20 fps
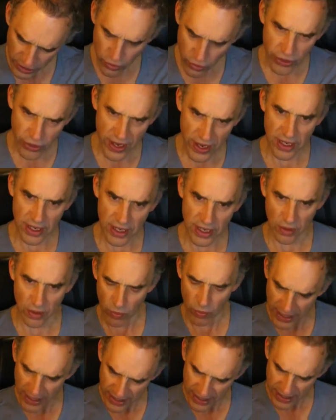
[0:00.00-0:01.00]
you're thinking.
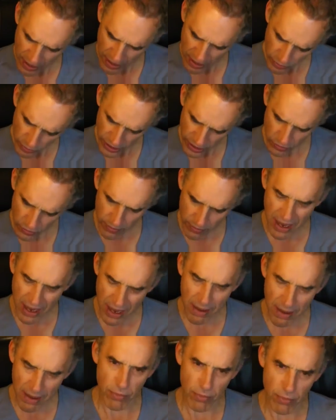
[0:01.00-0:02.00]
Write down what you
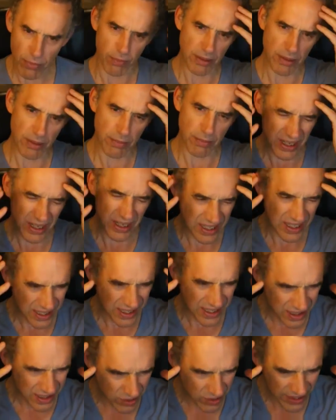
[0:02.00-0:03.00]
remember. But, but,
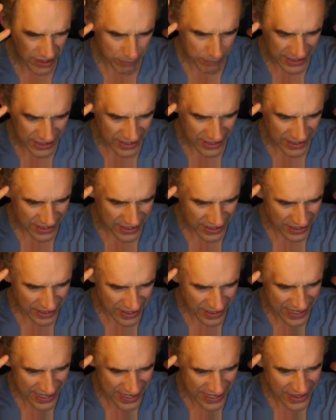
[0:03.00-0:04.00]
but
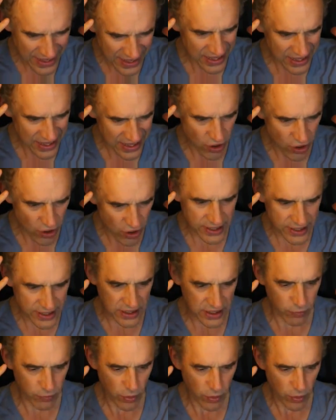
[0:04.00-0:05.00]
in the
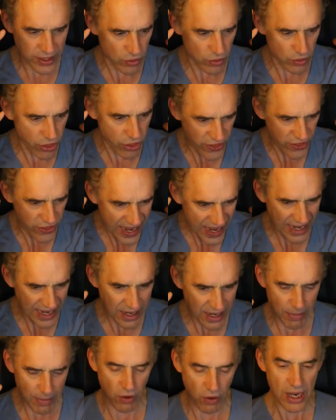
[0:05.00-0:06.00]
context of what you're
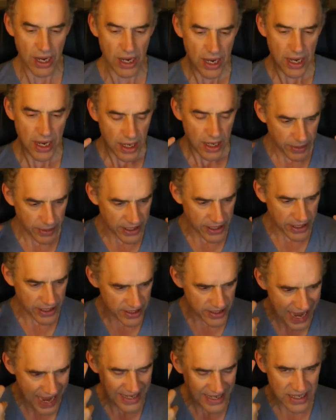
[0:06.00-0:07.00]
thinking about because
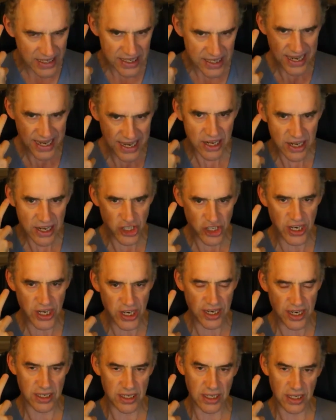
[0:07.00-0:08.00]
that
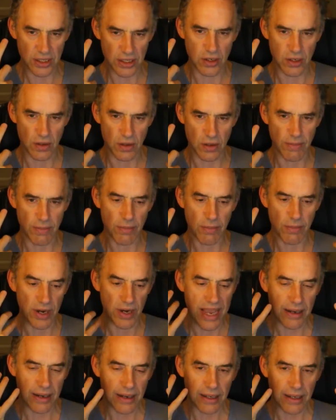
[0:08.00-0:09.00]
instantiates it into your
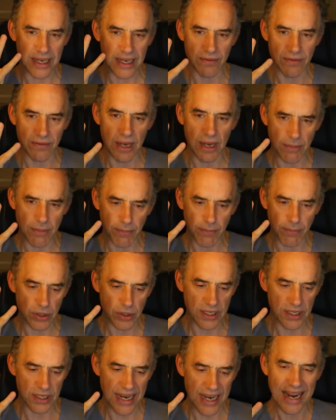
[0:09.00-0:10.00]
memory and give and
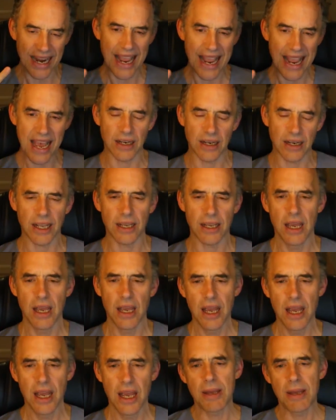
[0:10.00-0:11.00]
puts it at hand like
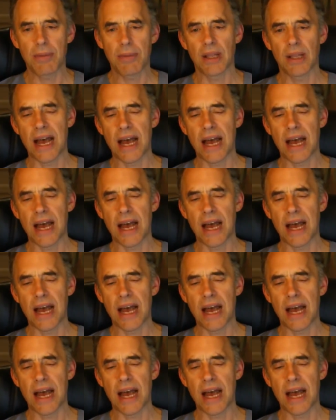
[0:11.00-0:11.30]
people